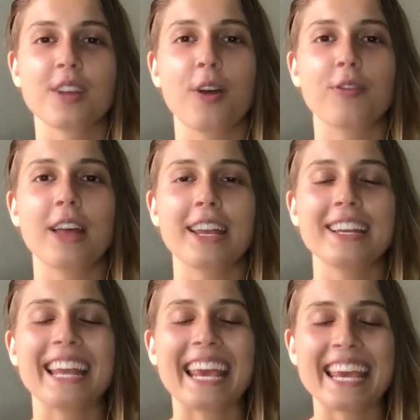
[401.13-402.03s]
of
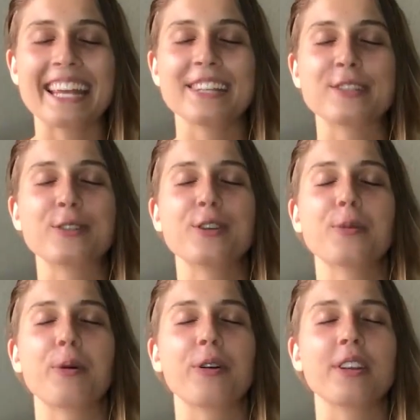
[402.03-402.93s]
letting into
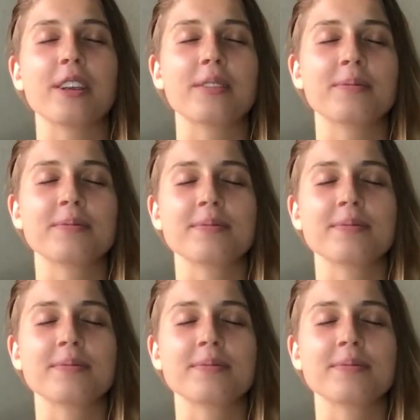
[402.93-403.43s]
your body